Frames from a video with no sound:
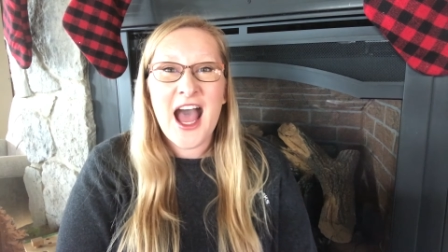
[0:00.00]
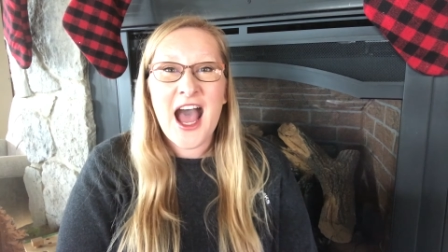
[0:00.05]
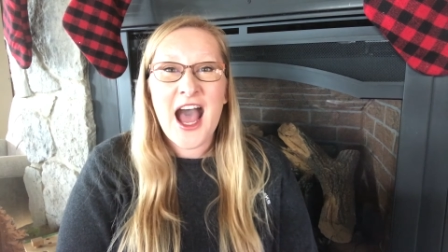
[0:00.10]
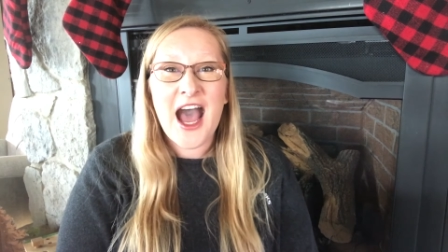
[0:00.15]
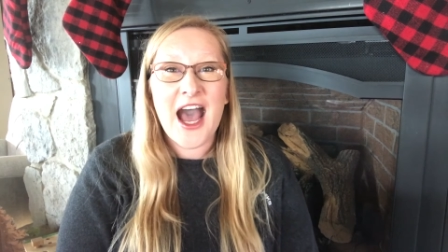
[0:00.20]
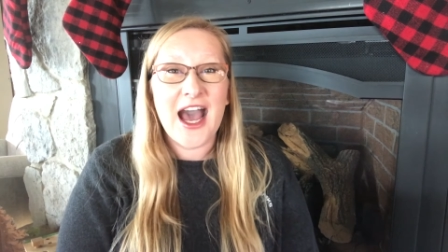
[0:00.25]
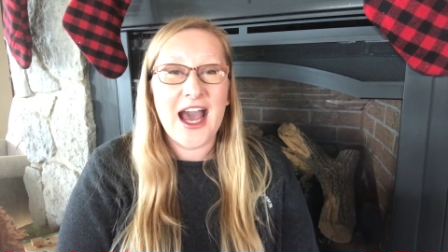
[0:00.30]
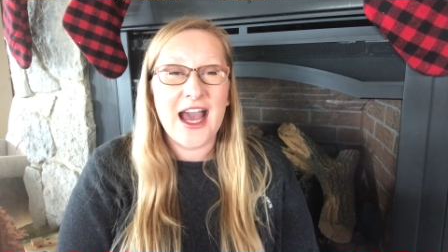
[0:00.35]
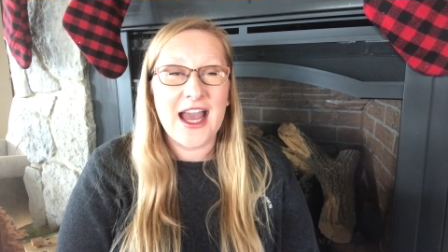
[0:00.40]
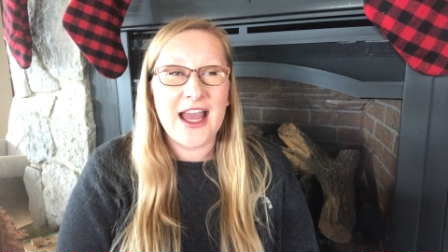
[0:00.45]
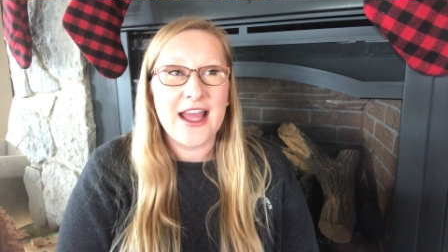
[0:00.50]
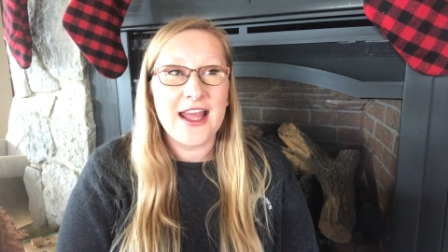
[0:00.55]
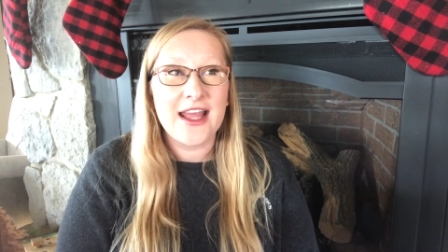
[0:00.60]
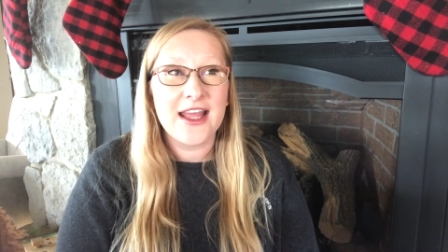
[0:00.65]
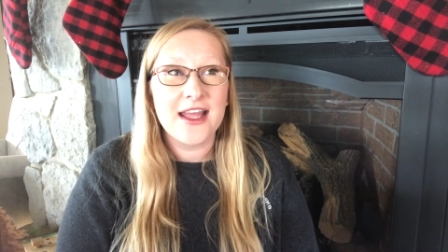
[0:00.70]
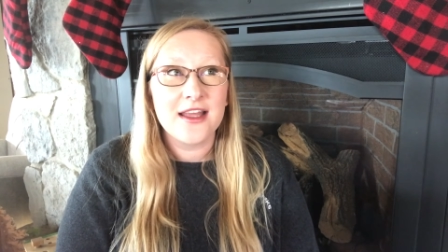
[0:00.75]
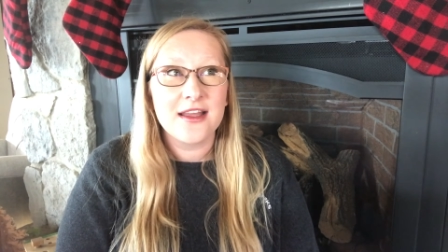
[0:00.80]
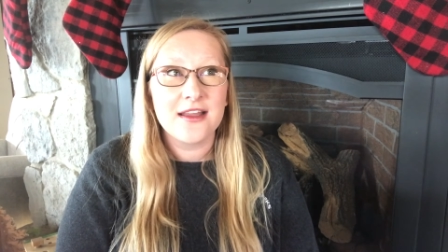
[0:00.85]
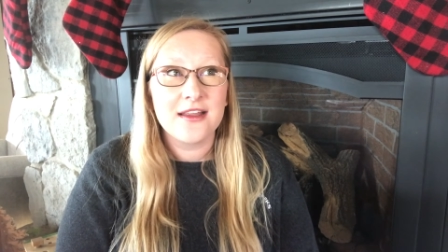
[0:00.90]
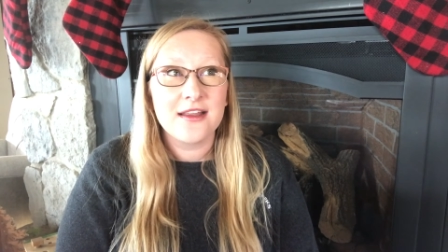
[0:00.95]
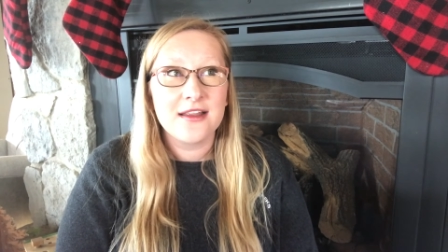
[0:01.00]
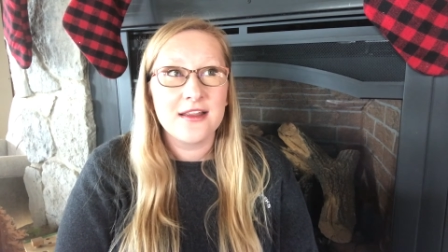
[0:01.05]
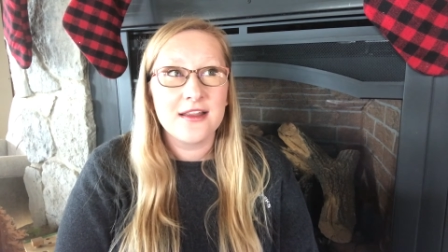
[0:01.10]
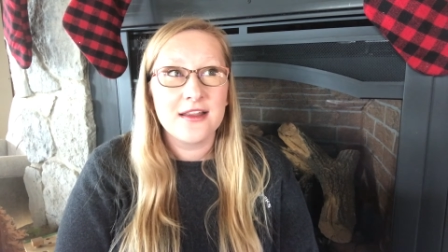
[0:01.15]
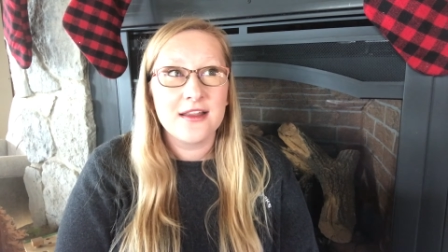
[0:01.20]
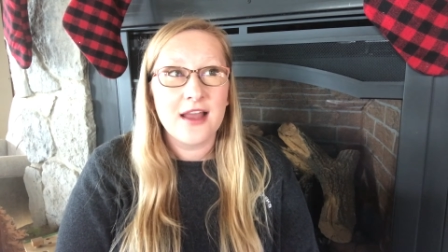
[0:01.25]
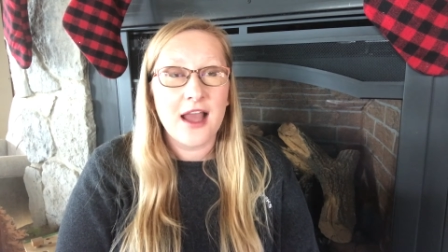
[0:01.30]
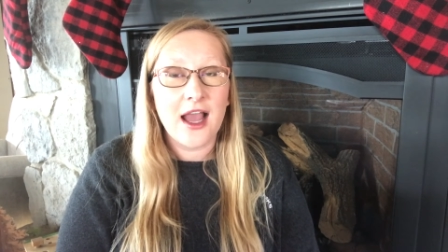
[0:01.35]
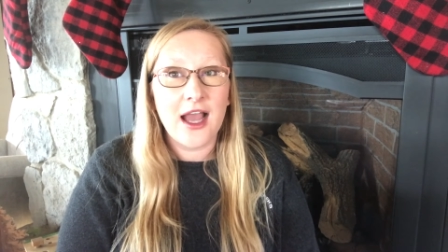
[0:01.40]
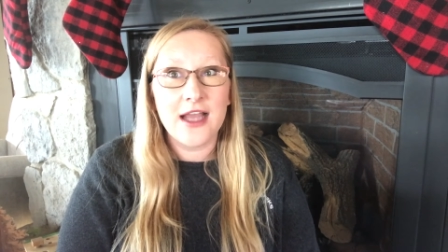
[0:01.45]
I
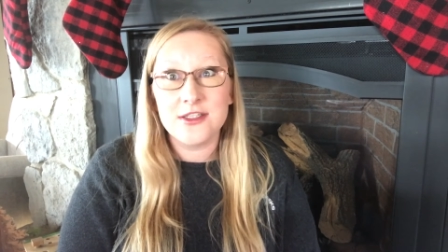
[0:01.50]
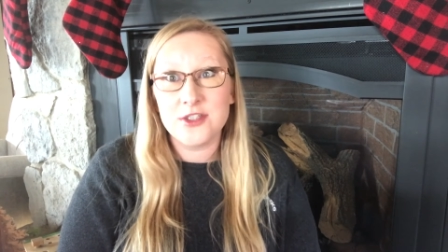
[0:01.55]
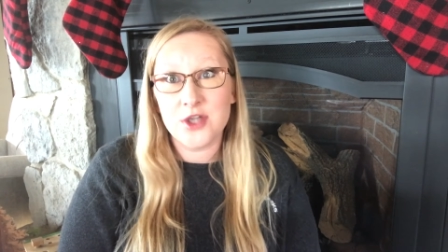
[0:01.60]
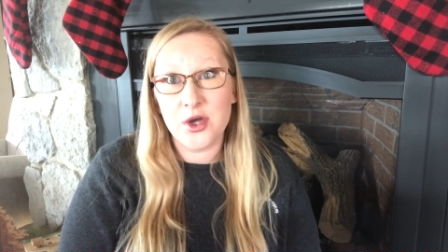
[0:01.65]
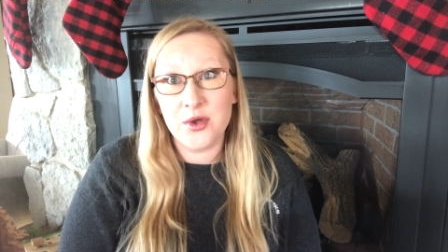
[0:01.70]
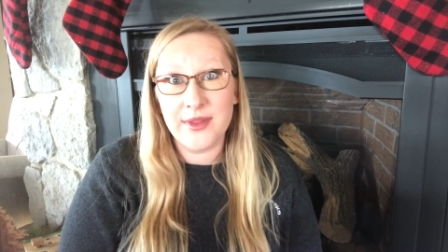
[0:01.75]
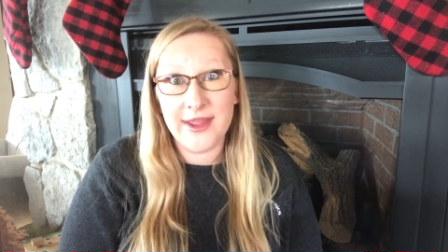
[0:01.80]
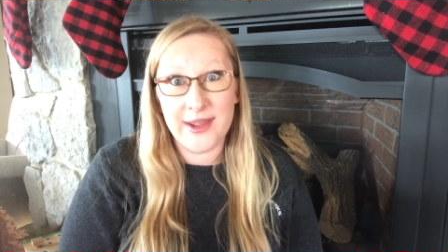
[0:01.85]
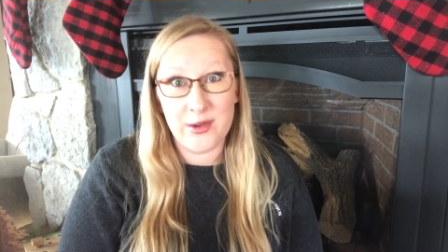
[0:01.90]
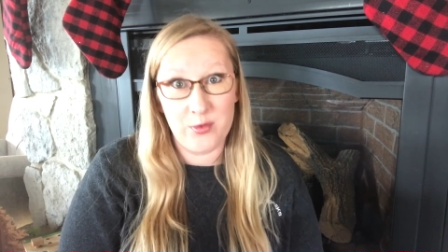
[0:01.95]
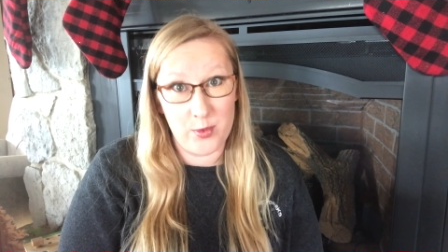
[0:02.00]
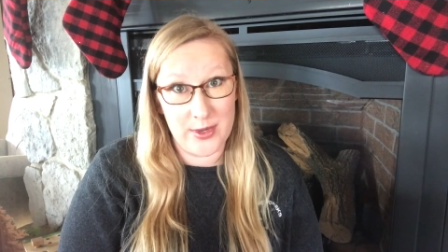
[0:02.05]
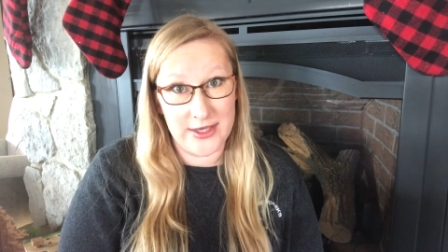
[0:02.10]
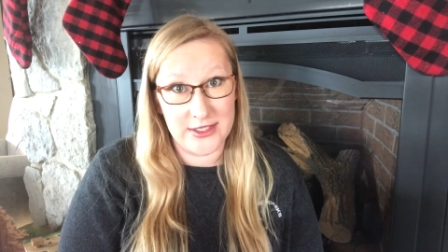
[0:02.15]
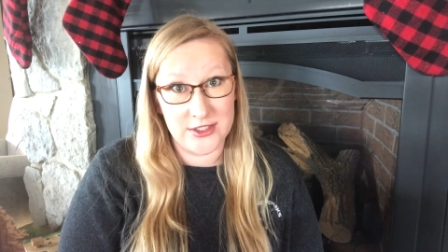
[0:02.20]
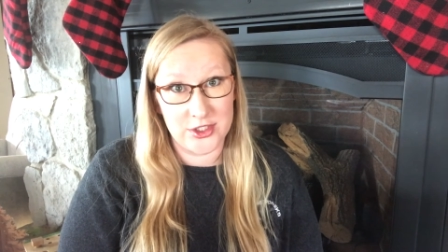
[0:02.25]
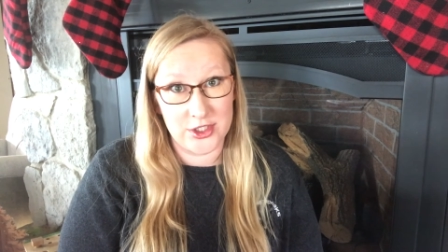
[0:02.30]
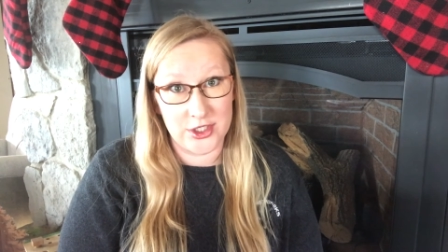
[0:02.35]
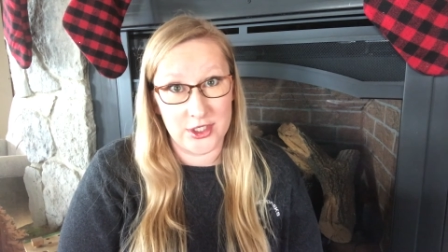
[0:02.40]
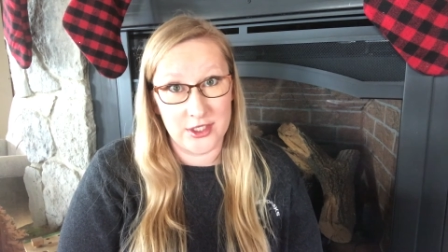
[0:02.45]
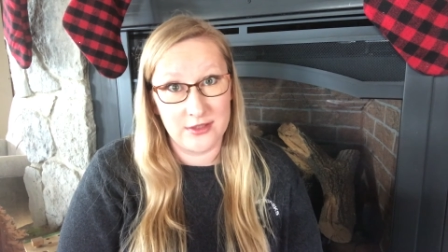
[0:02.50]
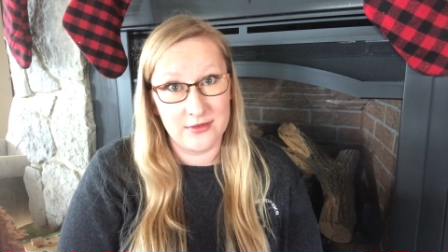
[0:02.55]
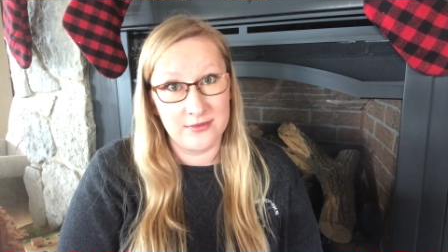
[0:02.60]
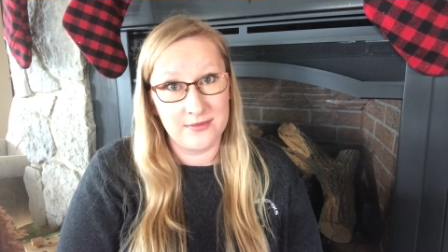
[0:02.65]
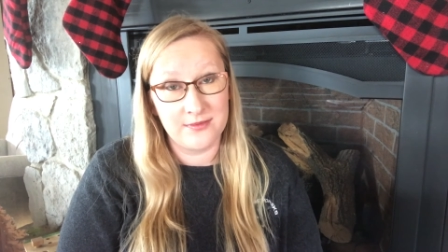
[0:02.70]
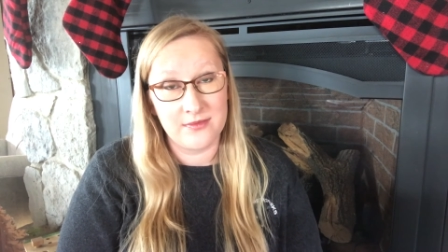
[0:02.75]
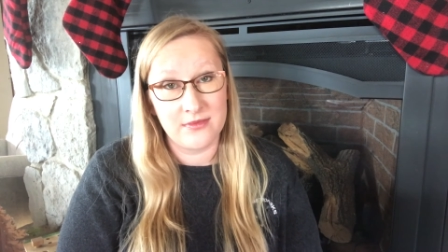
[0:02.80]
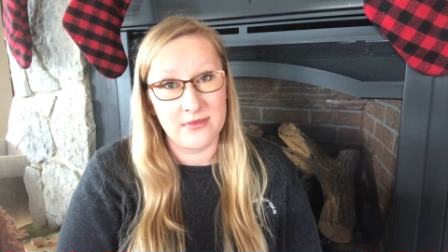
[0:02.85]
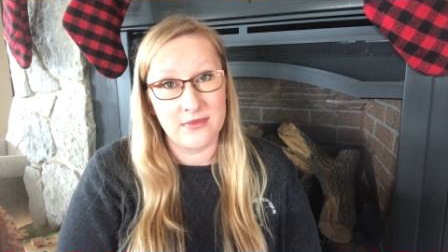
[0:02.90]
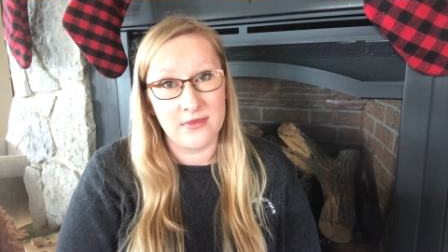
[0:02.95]
don't like winter,
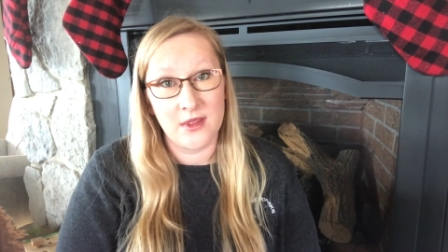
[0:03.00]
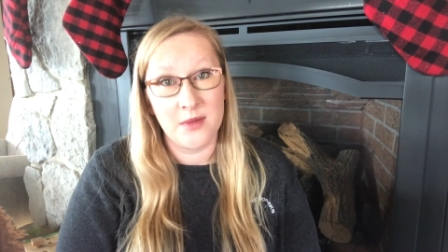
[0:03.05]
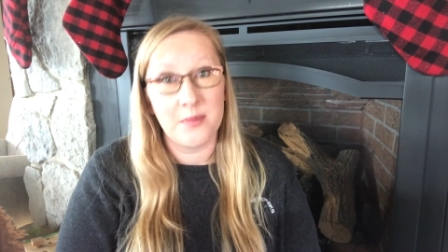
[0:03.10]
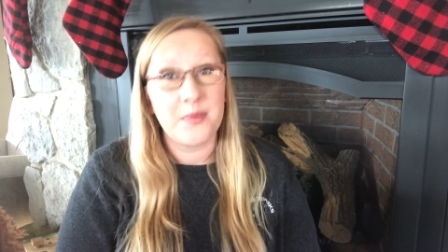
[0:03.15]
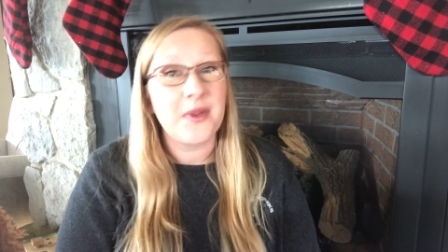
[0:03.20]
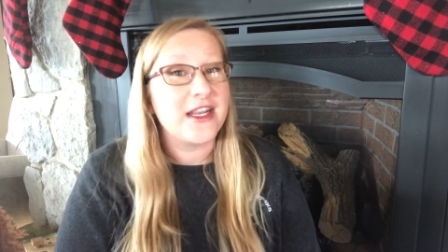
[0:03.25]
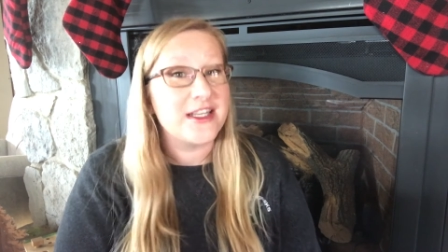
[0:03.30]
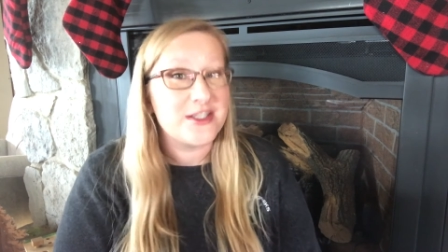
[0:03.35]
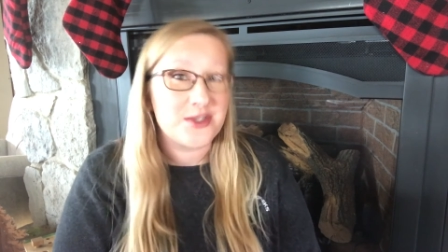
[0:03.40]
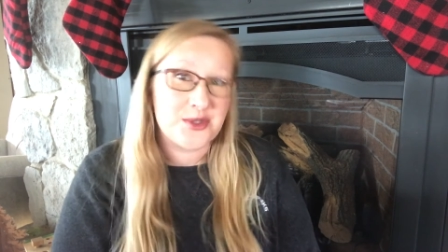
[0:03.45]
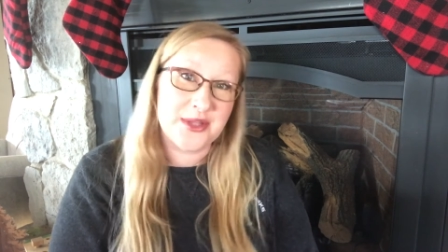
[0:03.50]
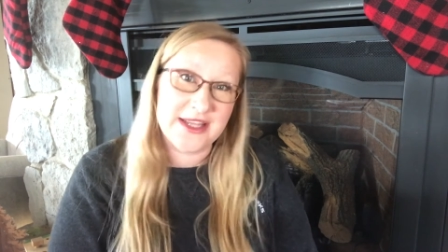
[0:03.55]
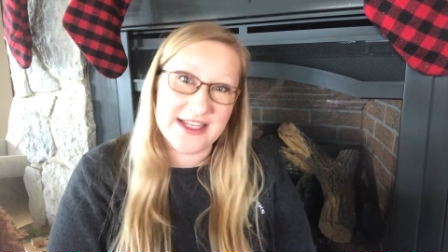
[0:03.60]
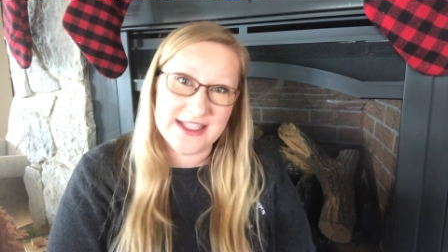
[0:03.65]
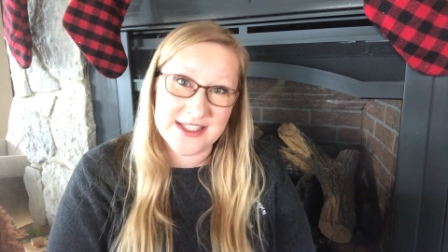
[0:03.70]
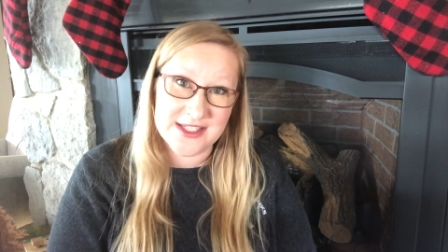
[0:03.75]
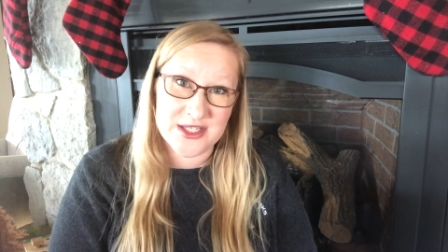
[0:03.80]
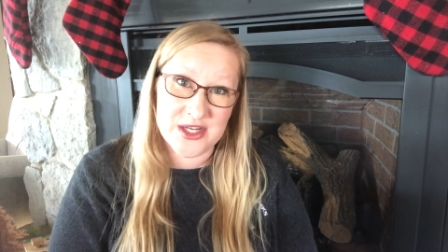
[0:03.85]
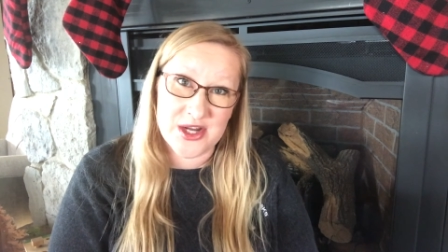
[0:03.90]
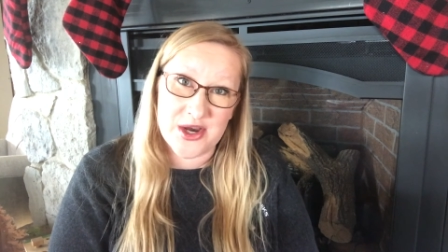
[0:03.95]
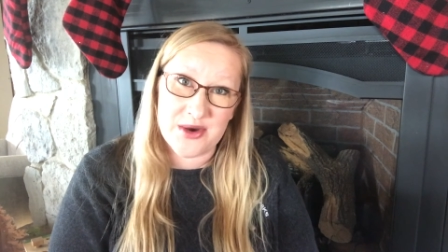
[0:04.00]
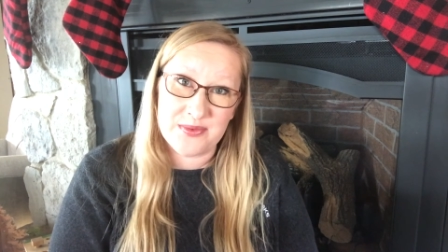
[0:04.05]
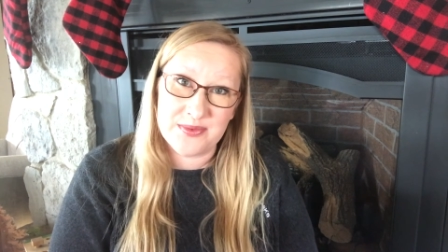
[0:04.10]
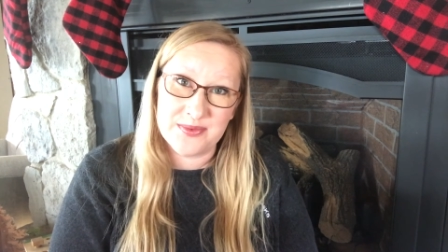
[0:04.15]
but I do like snow.